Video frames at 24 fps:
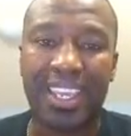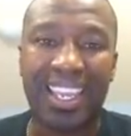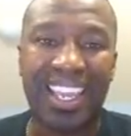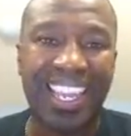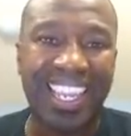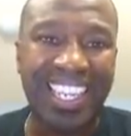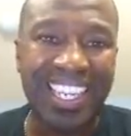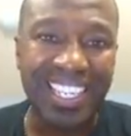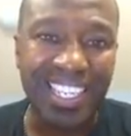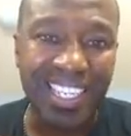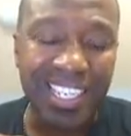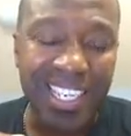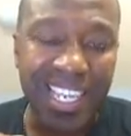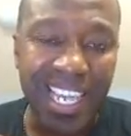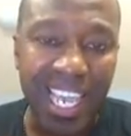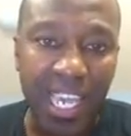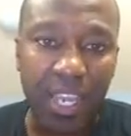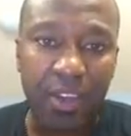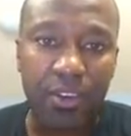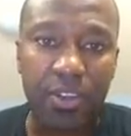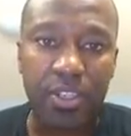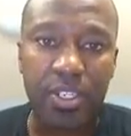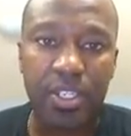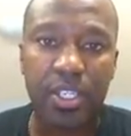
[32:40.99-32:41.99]

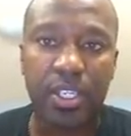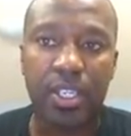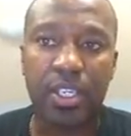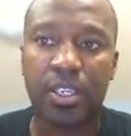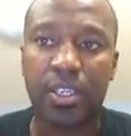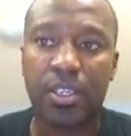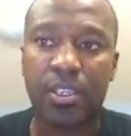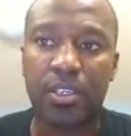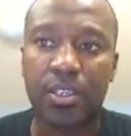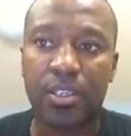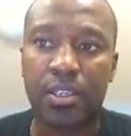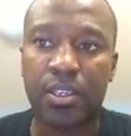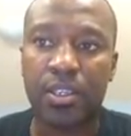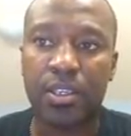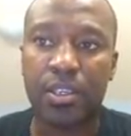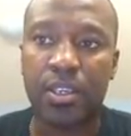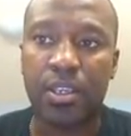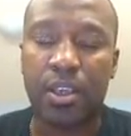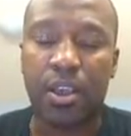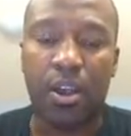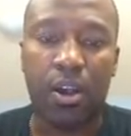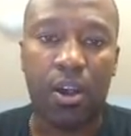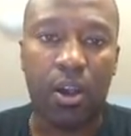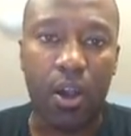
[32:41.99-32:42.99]
integrity,
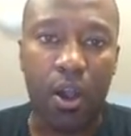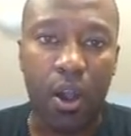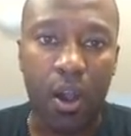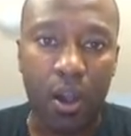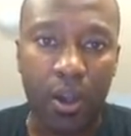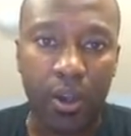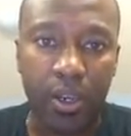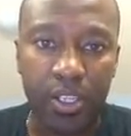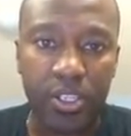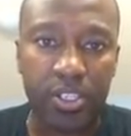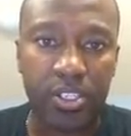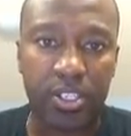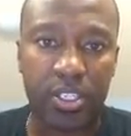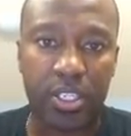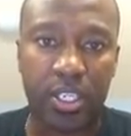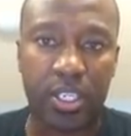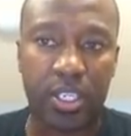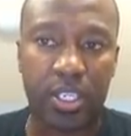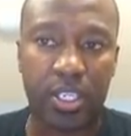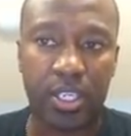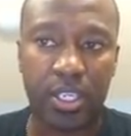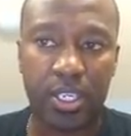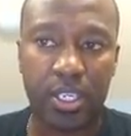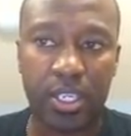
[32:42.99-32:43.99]

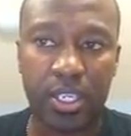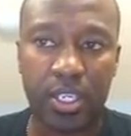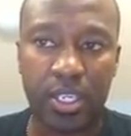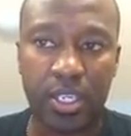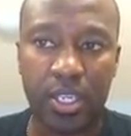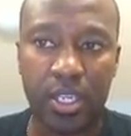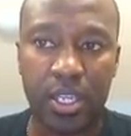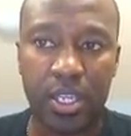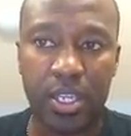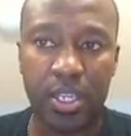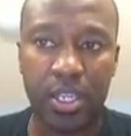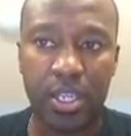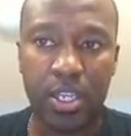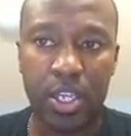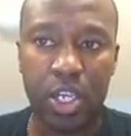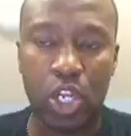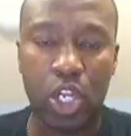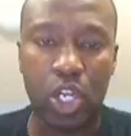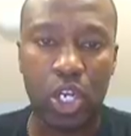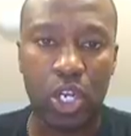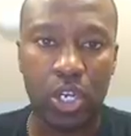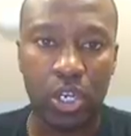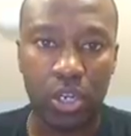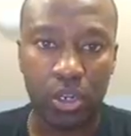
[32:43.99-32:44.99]
honesty,
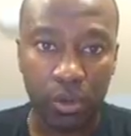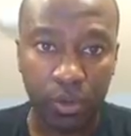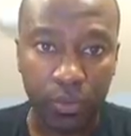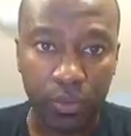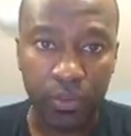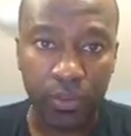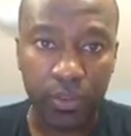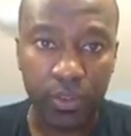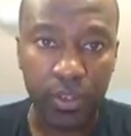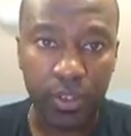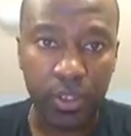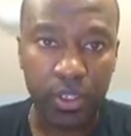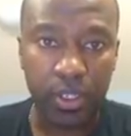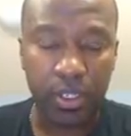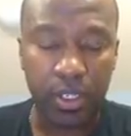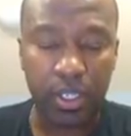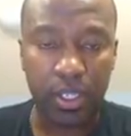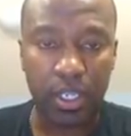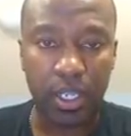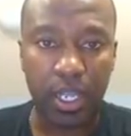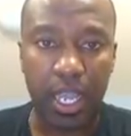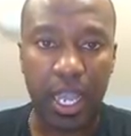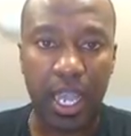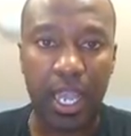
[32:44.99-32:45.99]
love,
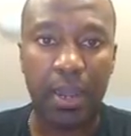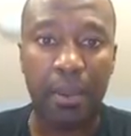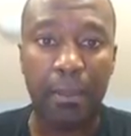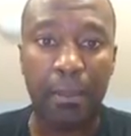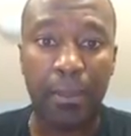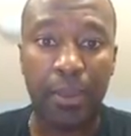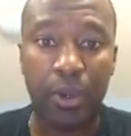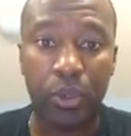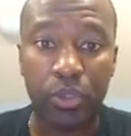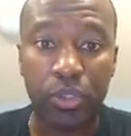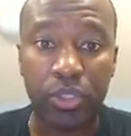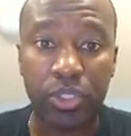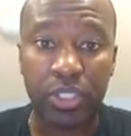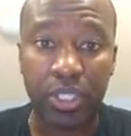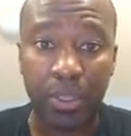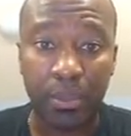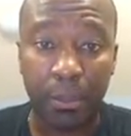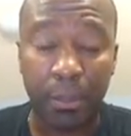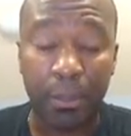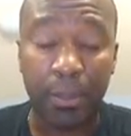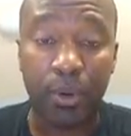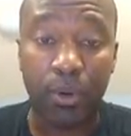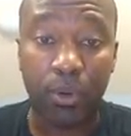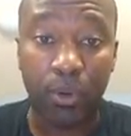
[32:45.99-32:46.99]
and most
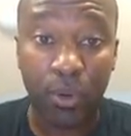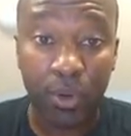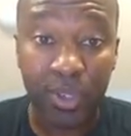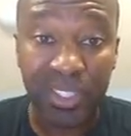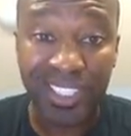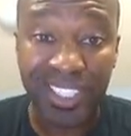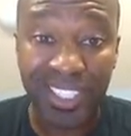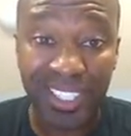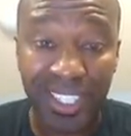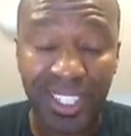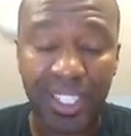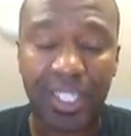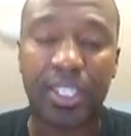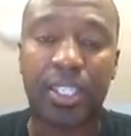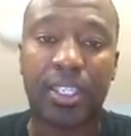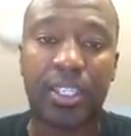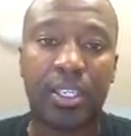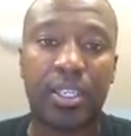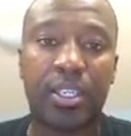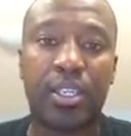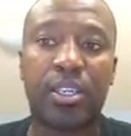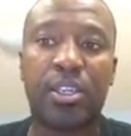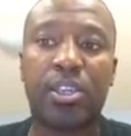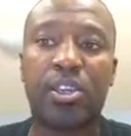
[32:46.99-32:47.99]

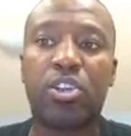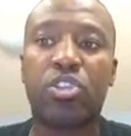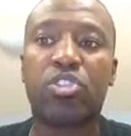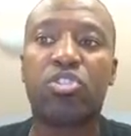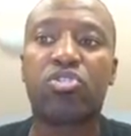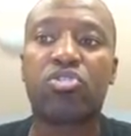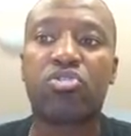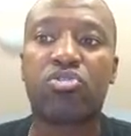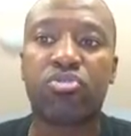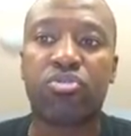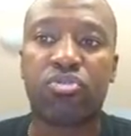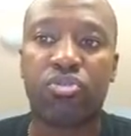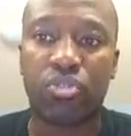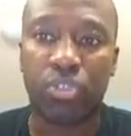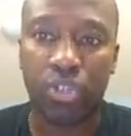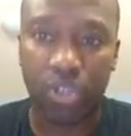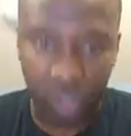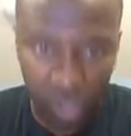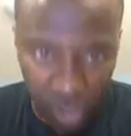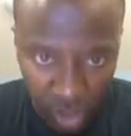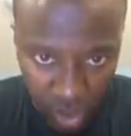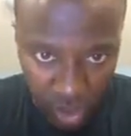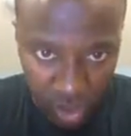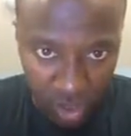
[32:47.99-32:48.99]
importantly,
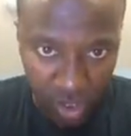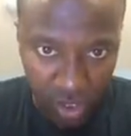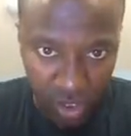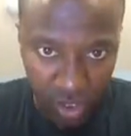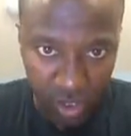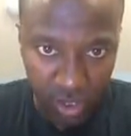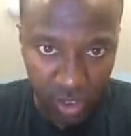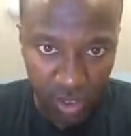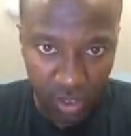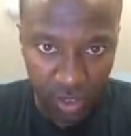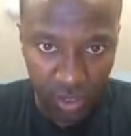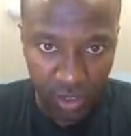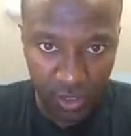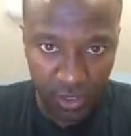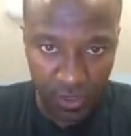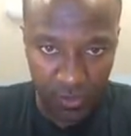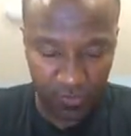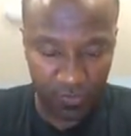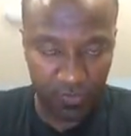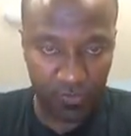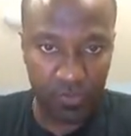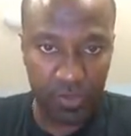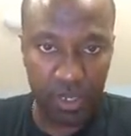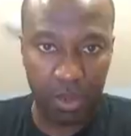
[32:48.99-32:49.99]
trust.
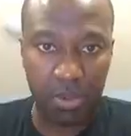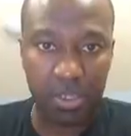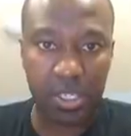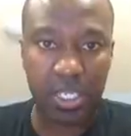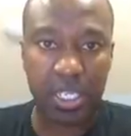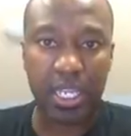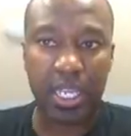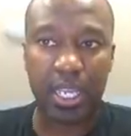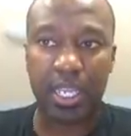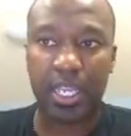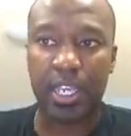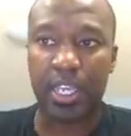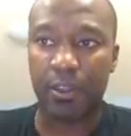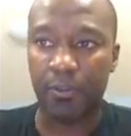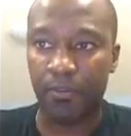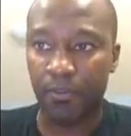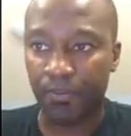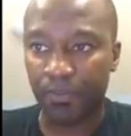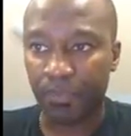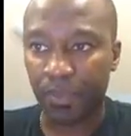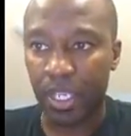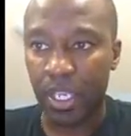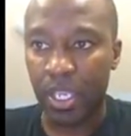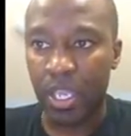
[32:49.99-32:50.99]
Let me say that again.
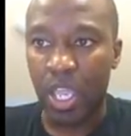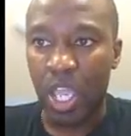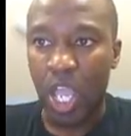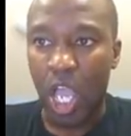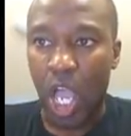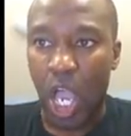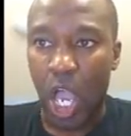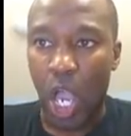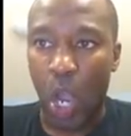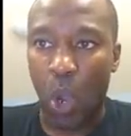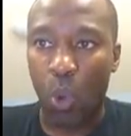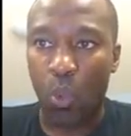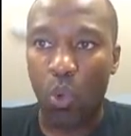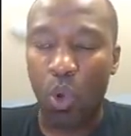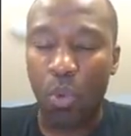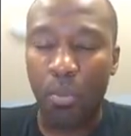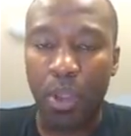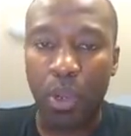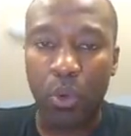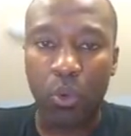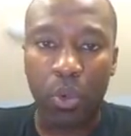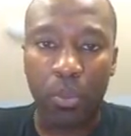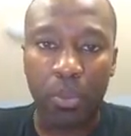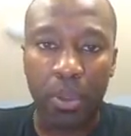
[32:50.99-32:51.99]
A
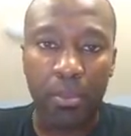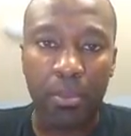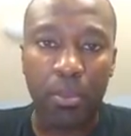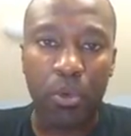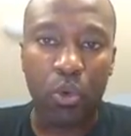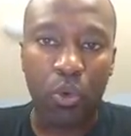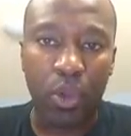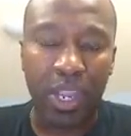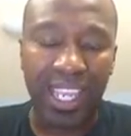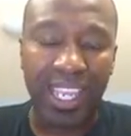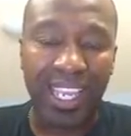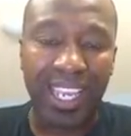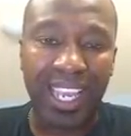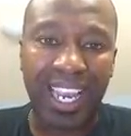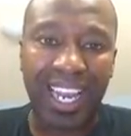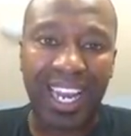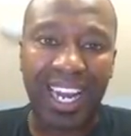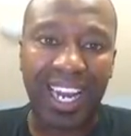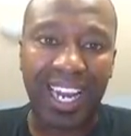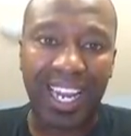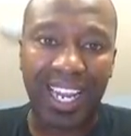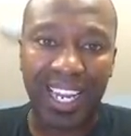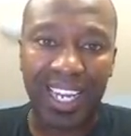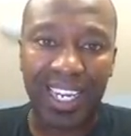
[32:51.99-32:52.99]
woman will be more
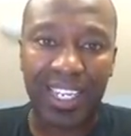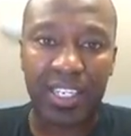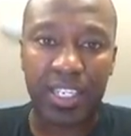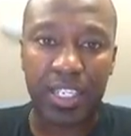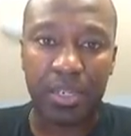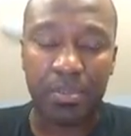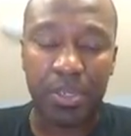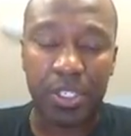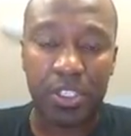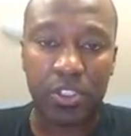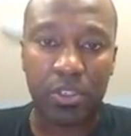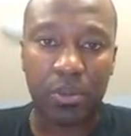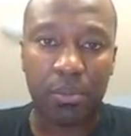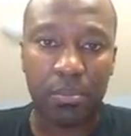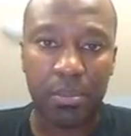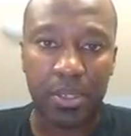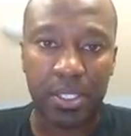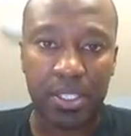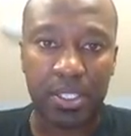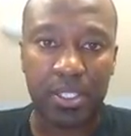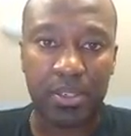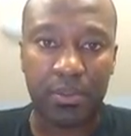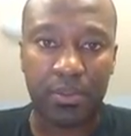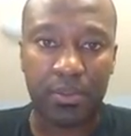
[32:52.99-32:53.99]
inclined to be
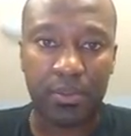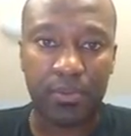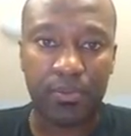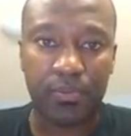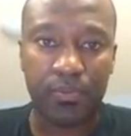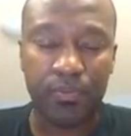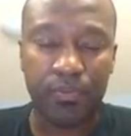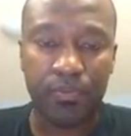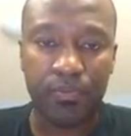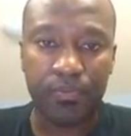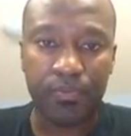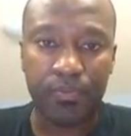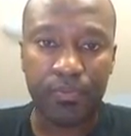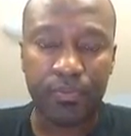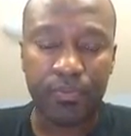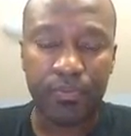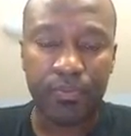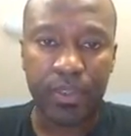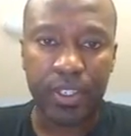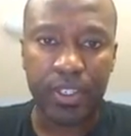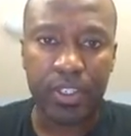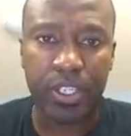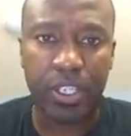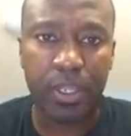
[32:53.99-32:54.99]
submissive.
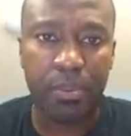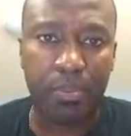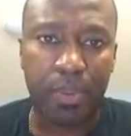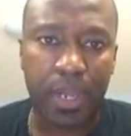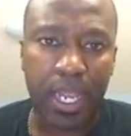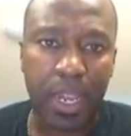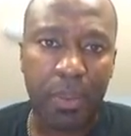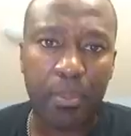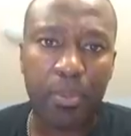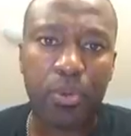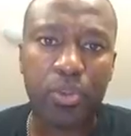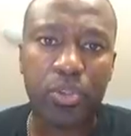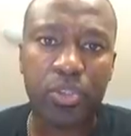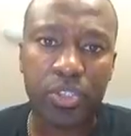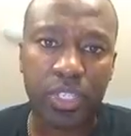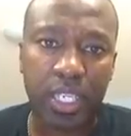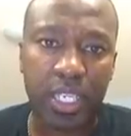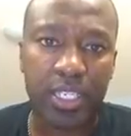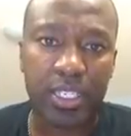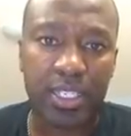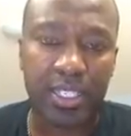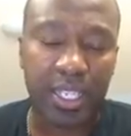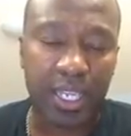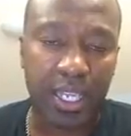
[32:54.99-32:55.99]
So the Bible
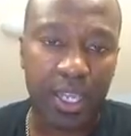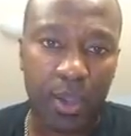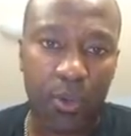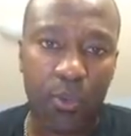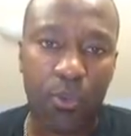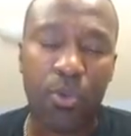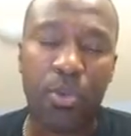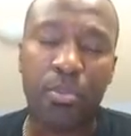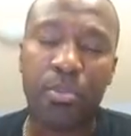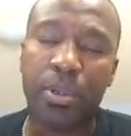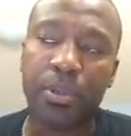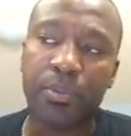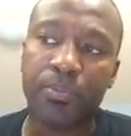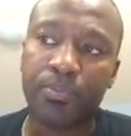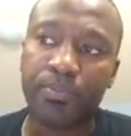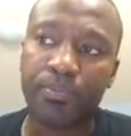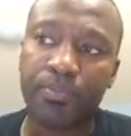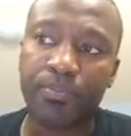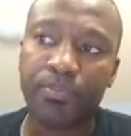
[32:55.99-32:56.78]
says that a woman